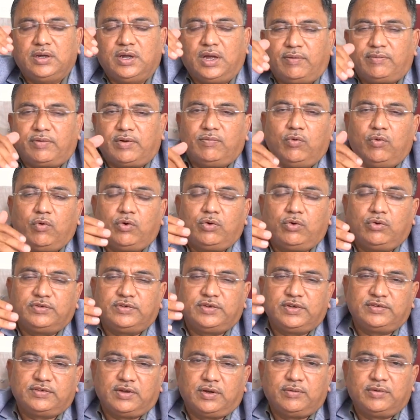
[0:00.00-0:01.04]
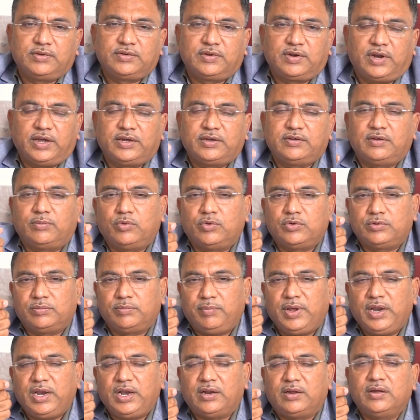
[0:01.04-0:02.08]
after 4 to 6 hours, like suppose
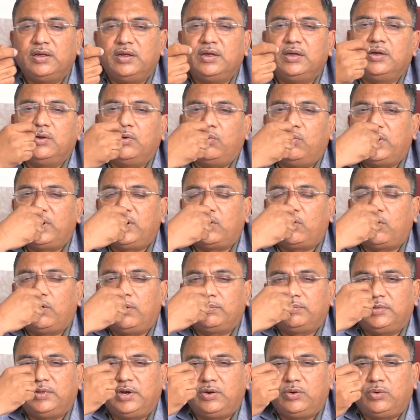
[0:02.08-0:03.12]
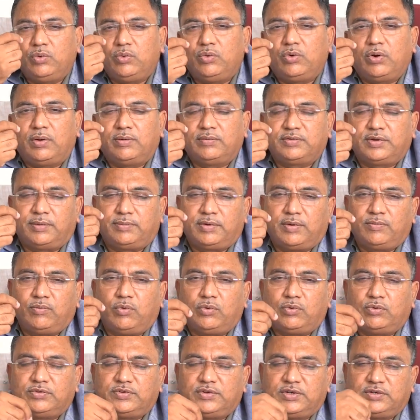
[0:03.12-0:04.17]
milk, 1 drop, then 2 drops after
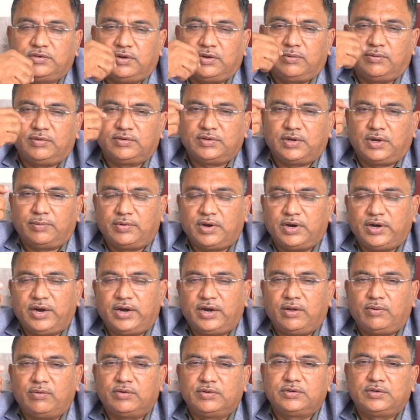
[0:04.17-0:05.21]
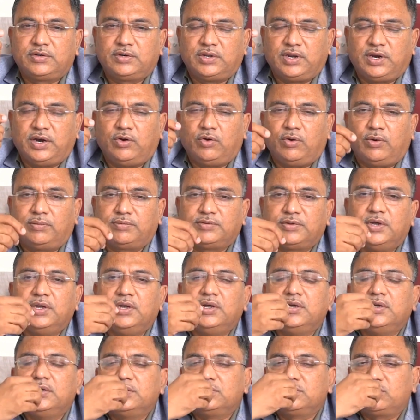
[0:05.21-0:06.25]
4 to 6 hours, after 8 hours, 3 drops.
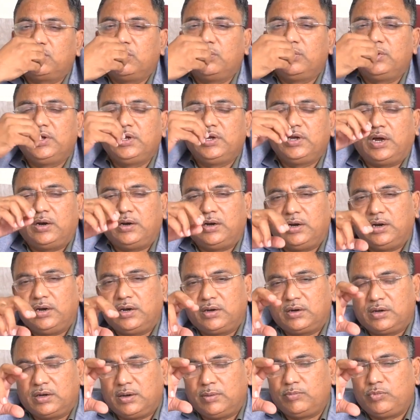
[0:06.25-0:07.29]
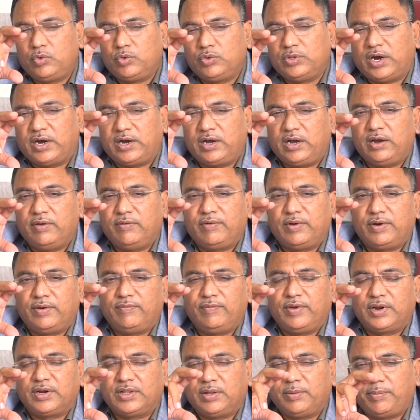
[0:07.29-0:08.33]
Slowly come to that level
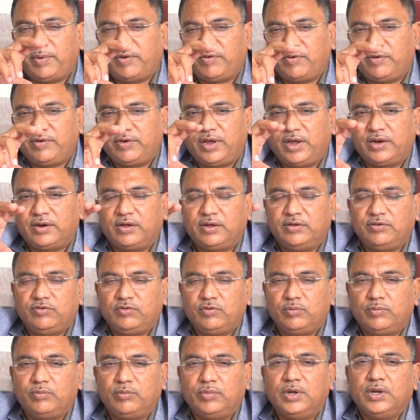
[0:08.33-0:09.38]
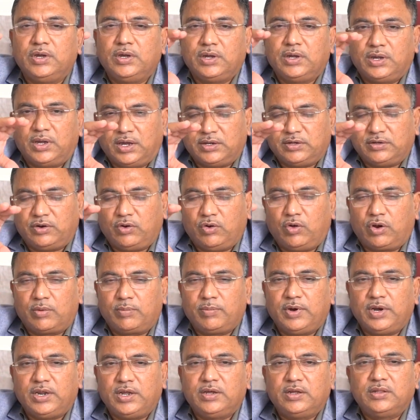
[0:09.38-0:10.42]
where the patient can consume as a
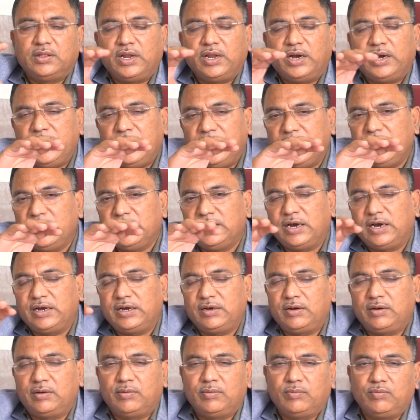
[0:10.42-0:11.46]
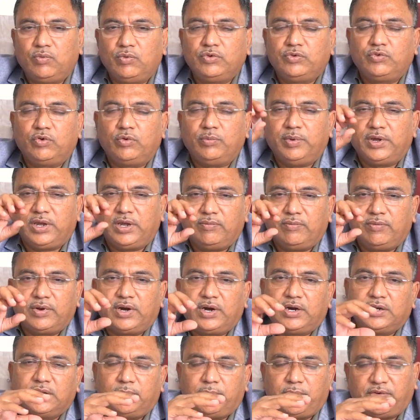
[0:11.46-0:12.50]
normally, then daily that food should be given
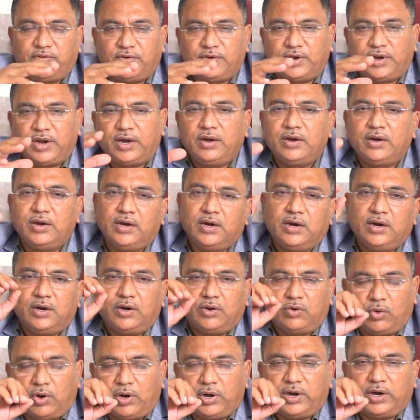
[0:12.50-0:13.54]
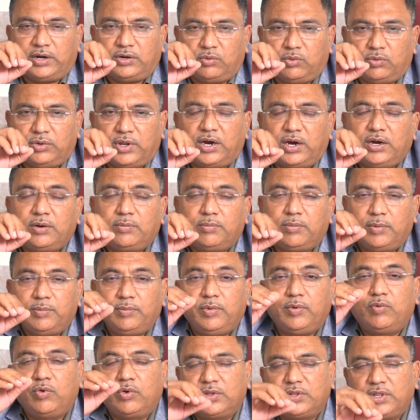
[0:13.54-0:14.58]
and the patient can tolerate to that. But
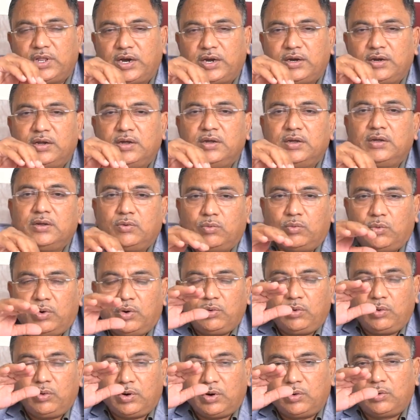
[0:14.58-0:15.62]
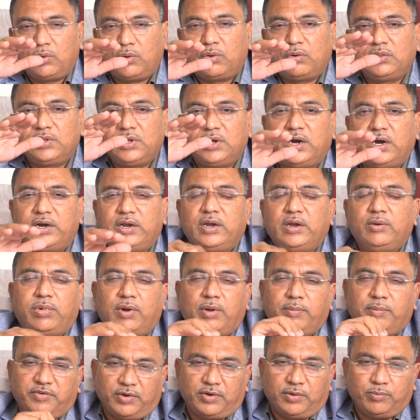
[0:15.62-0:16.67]
before that, we have to control the gut
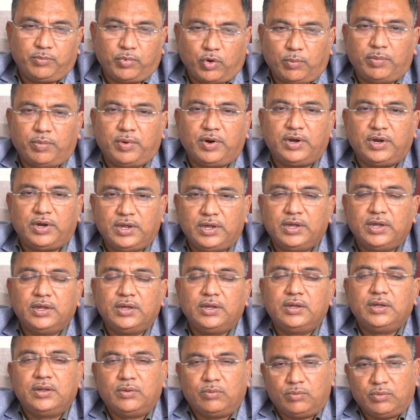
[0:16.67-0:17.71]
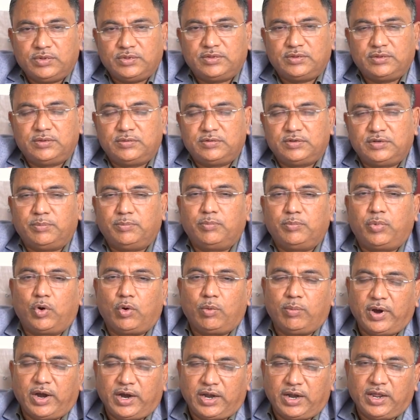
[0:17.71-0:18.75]
inflammation properly with some
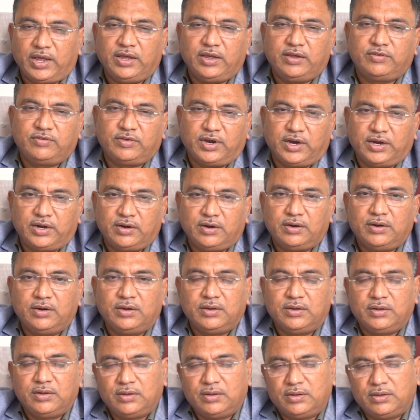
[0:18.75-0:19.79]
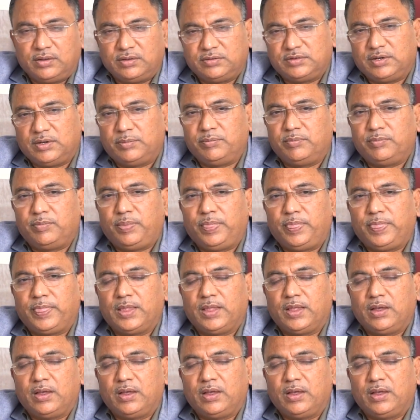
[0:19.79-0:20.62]
probiotics and some